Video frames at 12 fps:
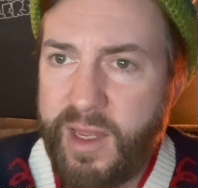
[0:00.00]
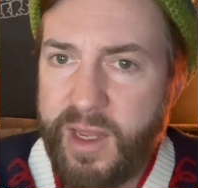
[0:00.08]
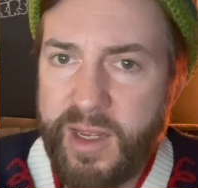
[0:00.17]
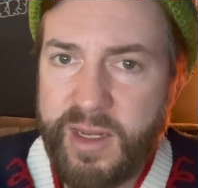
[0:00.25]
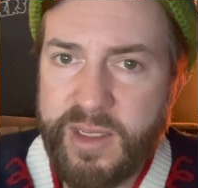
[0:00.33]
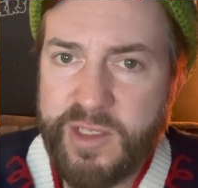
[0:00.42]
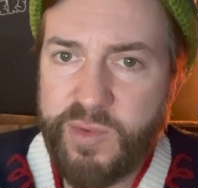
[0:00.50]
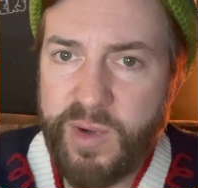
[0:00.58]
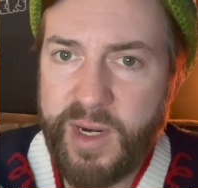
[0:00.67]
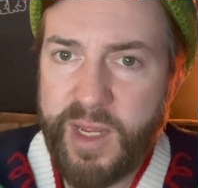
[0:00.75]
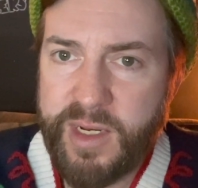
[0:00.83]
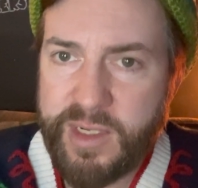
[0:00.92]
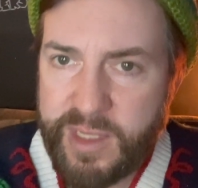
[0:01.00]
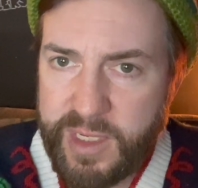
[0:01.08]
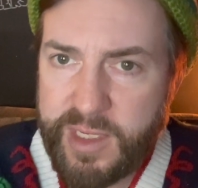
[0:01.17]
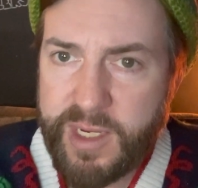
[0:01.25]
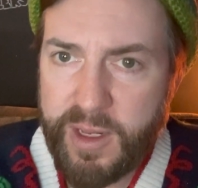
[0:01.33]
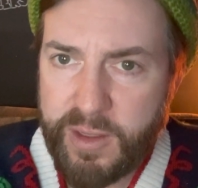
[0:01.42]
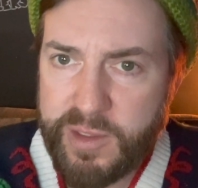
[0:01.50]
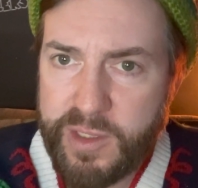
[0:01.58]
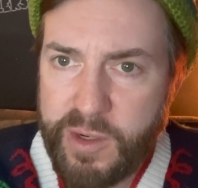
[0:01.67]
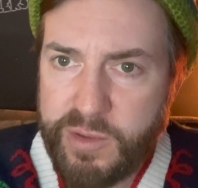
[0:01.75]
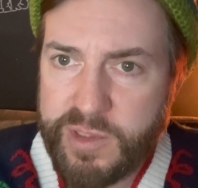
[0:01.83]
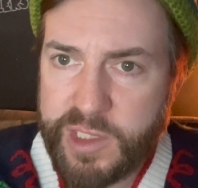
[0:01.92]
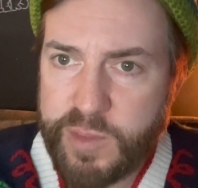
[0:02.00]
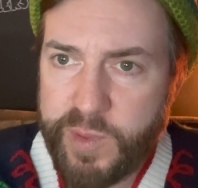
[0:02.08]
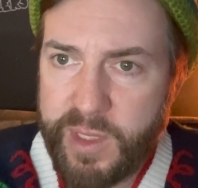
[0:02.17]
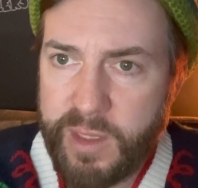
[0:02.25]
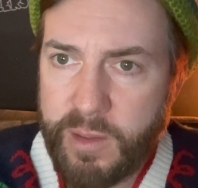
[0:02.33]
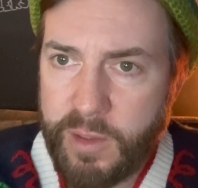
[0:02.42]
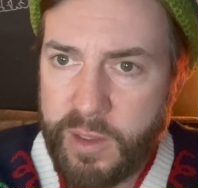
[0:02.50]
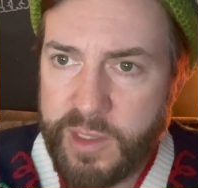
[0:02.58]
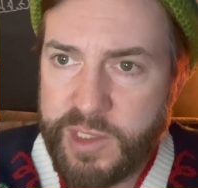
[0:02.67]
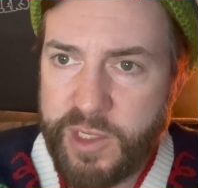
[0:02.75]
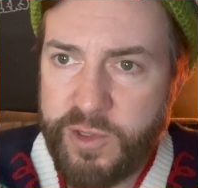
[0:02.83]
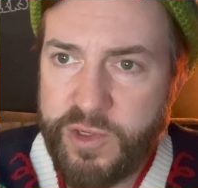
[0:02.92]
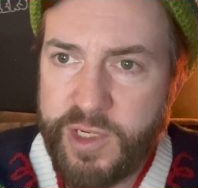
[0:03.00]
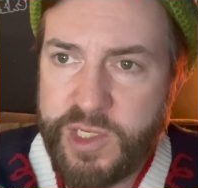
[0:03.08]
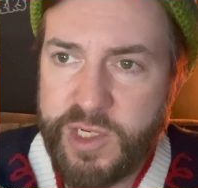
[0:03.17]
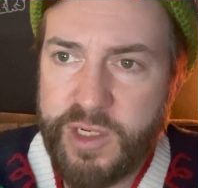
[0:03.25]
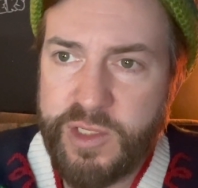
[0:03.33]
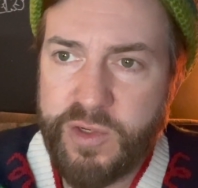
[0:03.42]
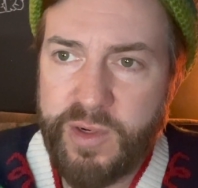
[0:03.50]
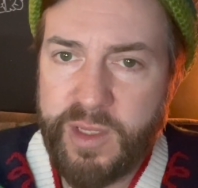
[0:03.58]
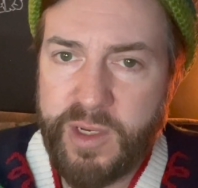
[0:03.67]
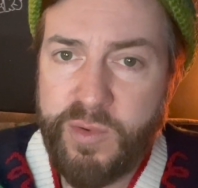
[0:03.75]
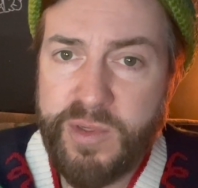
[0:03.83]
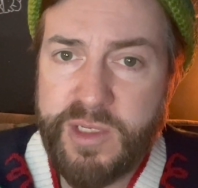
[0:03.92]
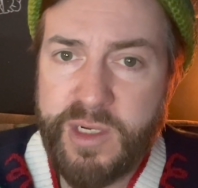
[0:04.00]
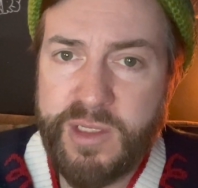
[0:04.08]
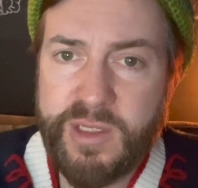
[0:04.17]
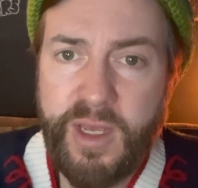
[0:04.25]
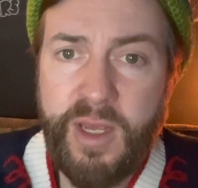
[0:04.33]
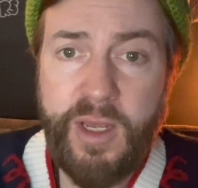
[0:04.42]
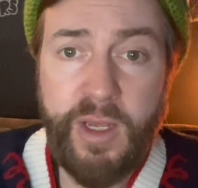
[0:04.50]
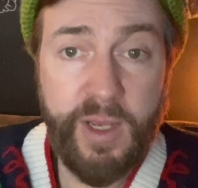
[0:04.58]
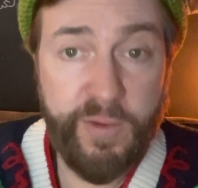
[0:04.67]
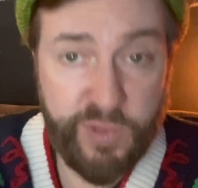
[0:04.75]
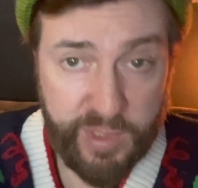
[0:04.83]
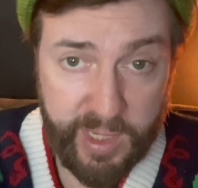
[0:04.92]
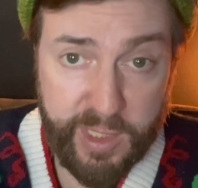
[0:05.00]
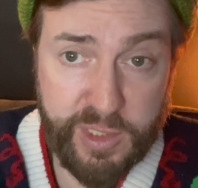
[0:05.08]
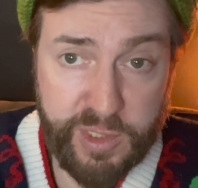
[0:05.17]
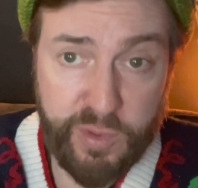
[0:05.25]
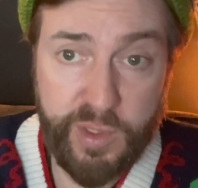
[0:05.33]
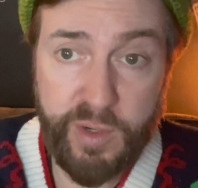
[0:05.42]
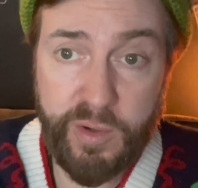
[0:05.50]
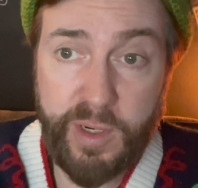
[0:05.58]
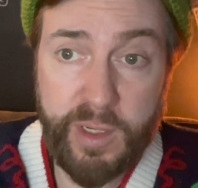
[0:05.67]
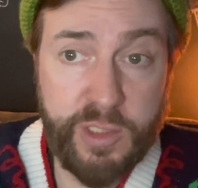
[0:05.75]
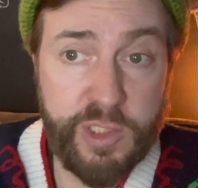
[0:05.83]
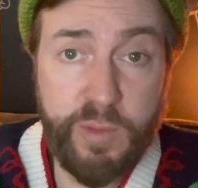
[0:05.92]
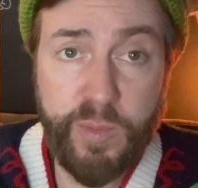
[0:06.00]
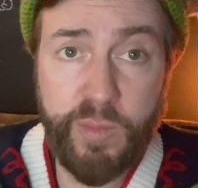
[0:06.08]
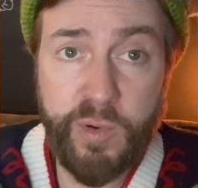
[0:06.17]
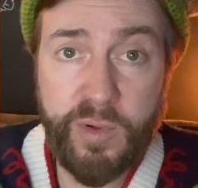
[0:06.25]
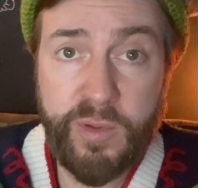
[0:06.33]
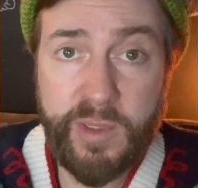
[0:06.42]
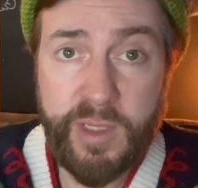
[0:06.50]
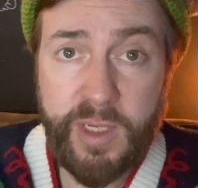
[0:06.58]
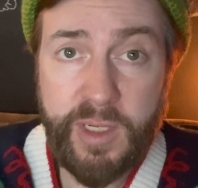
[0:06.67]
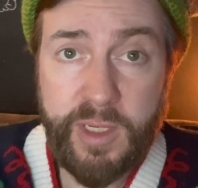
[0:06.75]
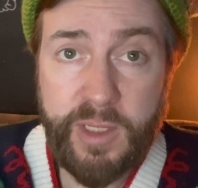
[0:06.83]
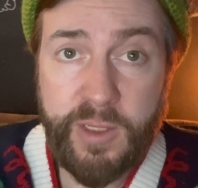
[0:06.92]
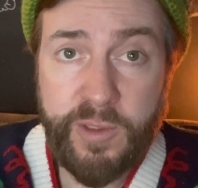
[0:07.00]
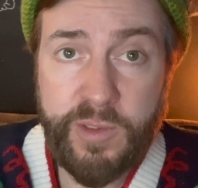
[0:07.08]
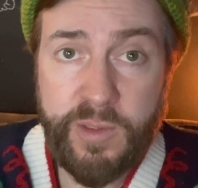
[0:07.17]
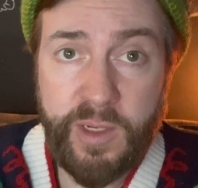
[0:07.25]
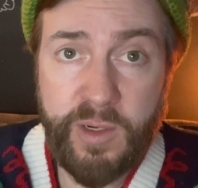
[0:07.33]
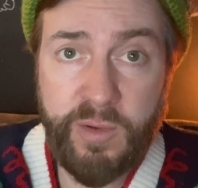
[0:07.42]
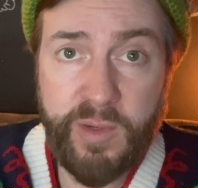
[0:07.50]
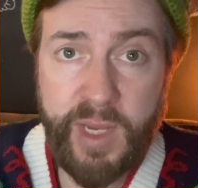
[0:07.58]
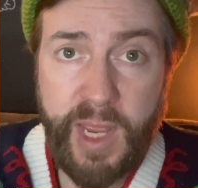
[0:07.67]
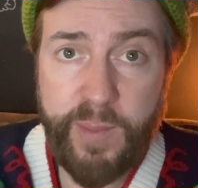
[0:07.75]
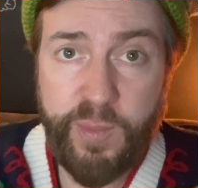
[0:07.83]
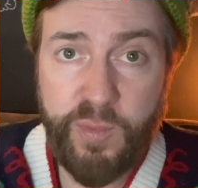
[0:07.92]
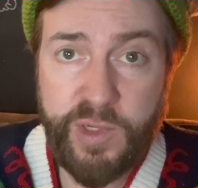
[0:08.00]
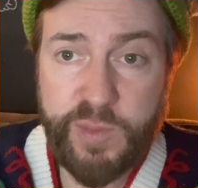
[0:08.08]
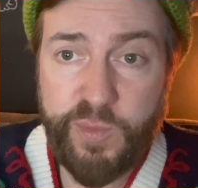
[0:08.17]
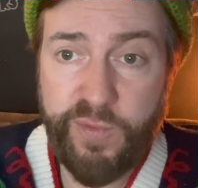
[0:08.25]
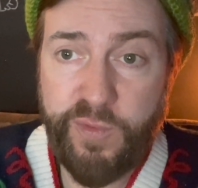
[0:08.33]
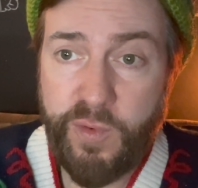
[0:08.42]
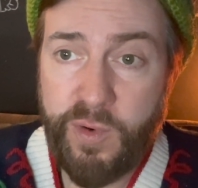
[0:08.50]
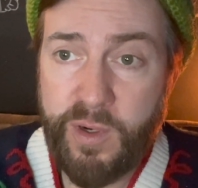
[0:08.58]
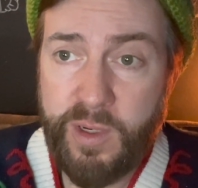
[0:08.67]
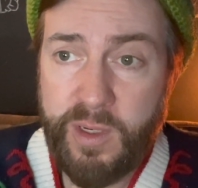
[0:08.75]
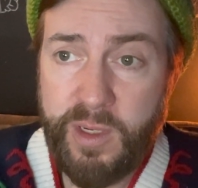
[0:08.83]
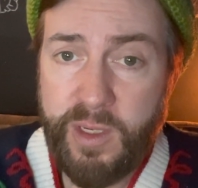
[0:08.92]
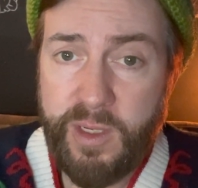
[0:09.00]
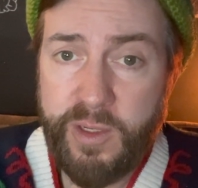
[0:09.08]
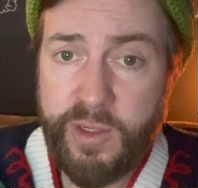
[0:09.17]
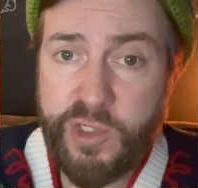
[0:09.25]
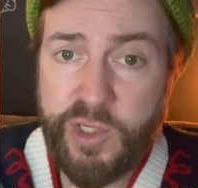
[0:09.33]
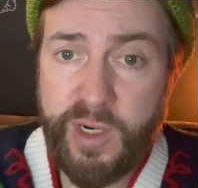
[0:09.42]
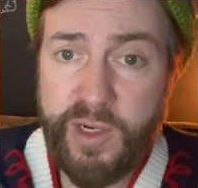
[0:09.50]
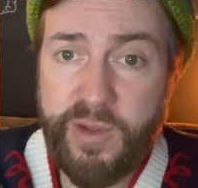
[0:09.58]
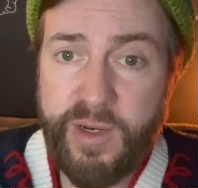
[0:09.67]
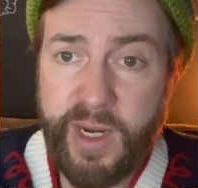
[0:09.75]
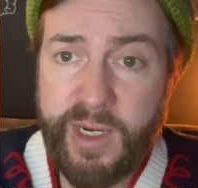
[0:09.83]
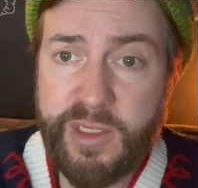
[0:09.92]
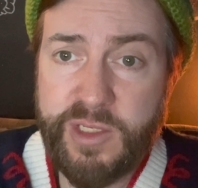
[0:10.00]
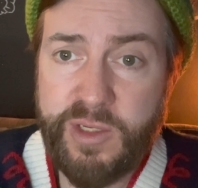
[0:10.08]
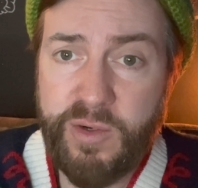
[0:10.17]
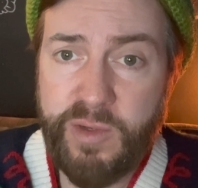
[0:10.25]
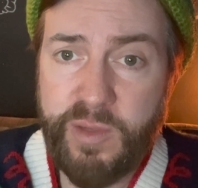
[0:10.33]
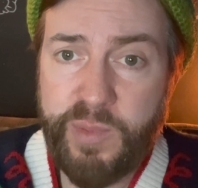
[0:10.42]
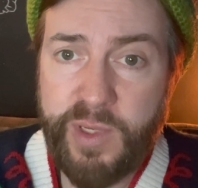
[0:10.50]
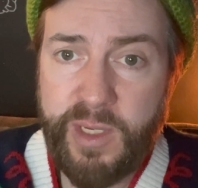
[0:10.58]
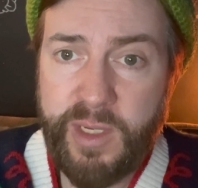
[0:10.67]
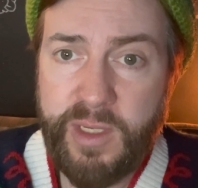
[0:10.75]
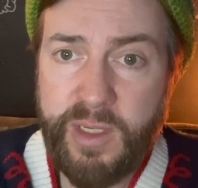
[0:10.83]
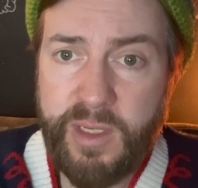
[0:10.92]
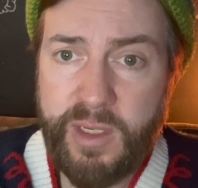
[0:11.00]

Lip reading: I could swear I had detailed notes explaining the long-standing tradition concerning the coincidence of Chinese New Year and the Super Bowl that had only happened once before. Johnny Unitas, Year of the Pig.